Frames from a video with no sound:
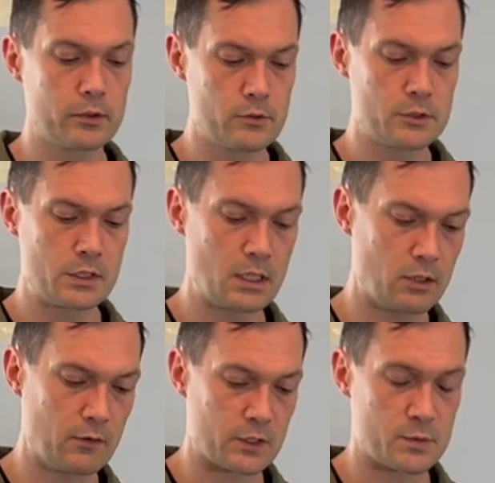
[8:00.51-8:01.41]
Guzzi and you
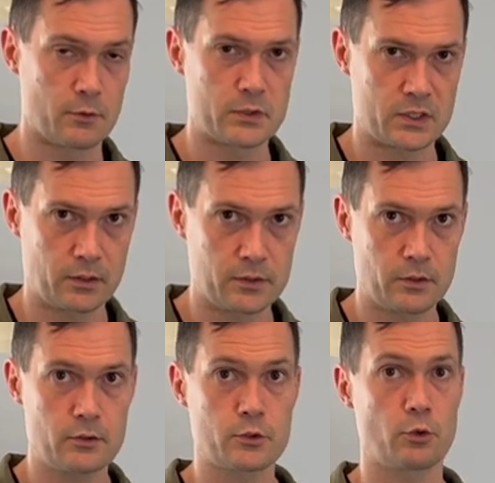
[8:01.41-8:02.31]
have exposed
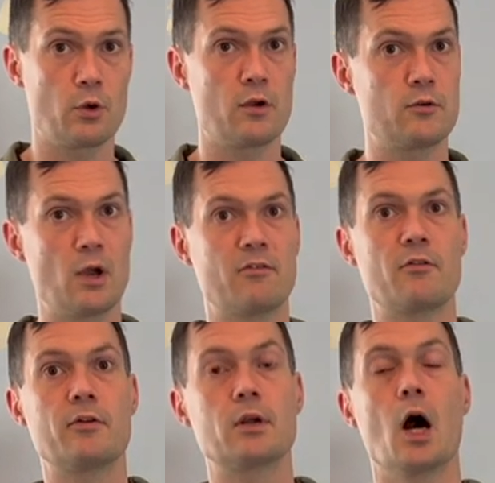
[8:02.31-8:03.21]
cylinders, or if you have a
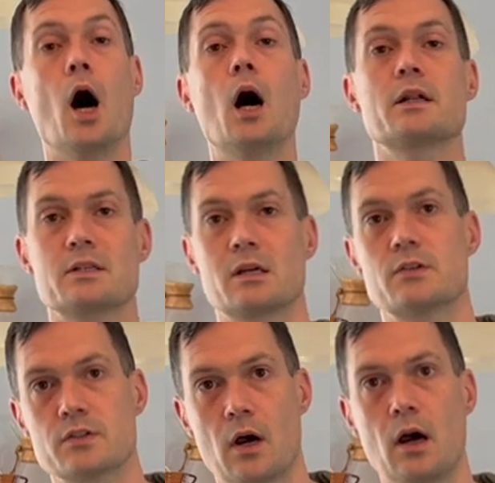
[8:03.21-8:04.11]
very hot
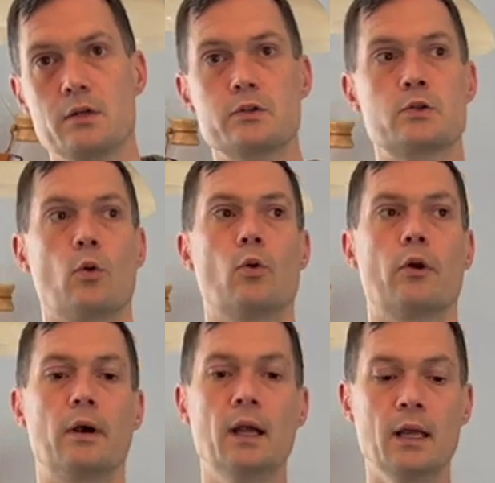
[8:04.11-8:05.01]
exhaust
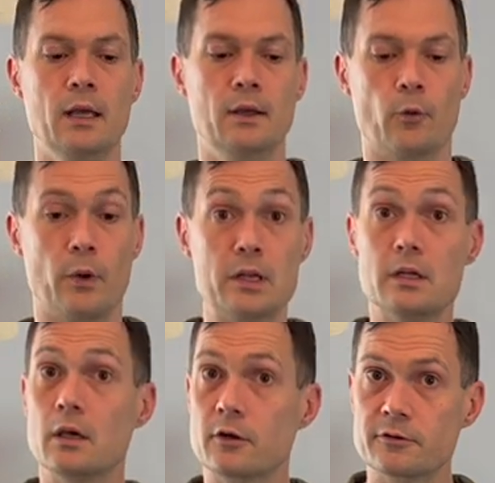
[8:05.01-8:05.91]
or
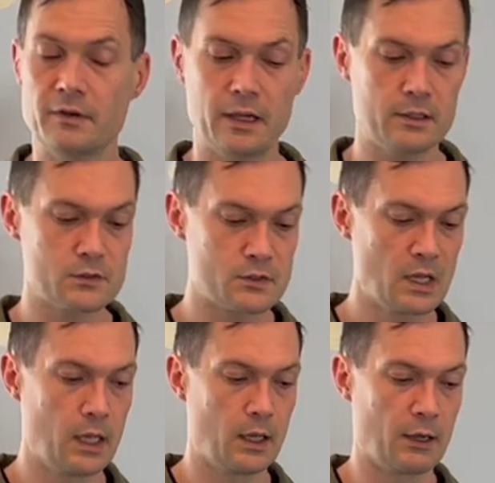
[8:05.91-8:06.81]
radiator
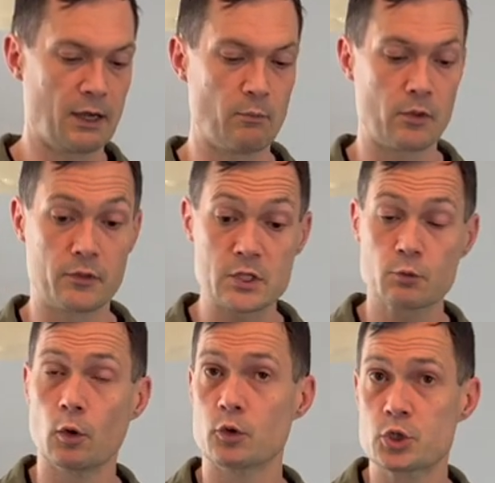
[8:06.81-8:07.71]
fans, this
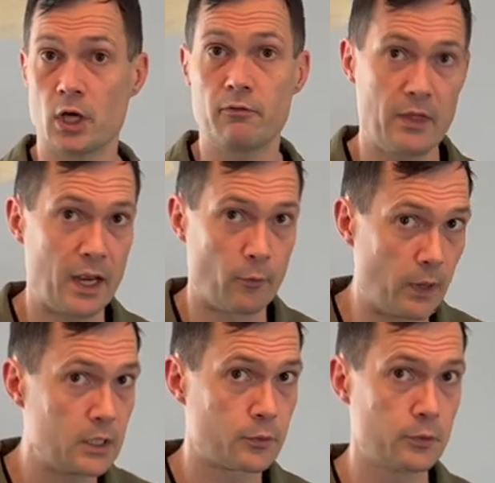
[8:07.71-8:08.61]
will shove that
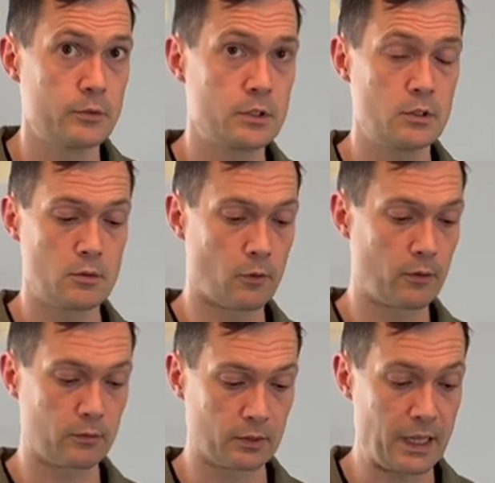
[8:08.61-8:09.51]
right through to
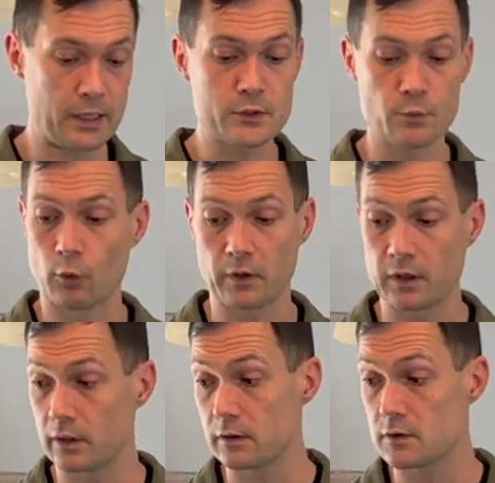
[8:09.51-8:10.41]
your legs more than
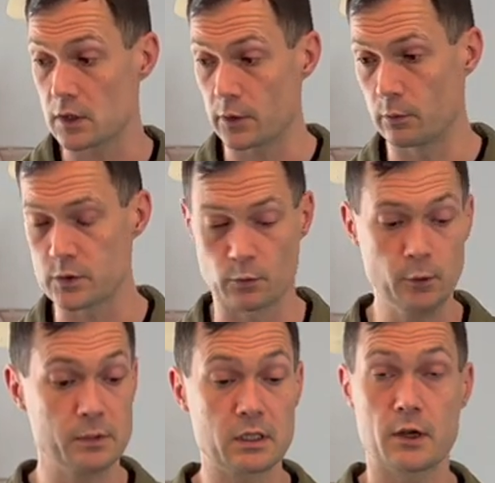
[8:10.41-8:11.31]
any of these other ones will
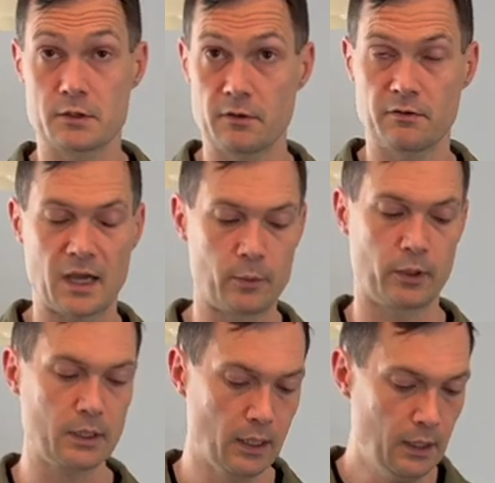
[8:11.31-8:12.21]
because of the fabric.